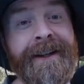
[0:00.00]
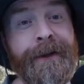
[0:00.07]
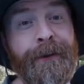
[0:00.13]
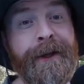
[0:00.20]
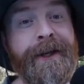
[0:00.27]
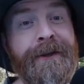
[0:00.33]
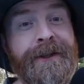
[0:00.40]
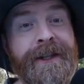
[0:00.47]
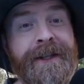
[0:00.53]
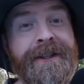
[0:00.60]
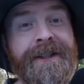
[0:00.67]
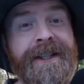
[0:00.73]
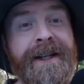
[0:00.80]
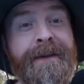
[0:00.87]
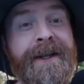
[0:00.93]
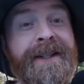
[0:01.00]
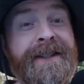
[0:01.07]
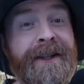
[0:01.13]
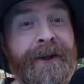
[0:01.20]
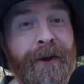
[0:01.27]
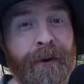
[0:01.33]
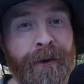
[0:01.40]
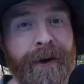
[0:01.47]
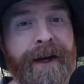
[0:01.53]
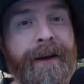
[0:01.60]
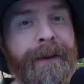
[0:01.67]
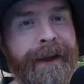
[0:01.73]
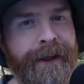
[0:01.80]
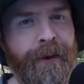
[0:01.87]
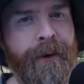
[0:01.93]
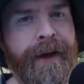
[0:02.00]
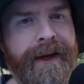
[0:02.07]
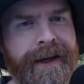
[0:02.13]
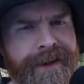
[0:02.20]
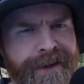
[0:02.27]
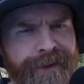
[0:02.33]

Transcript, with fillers: The Ryujinx team is incredibly quick at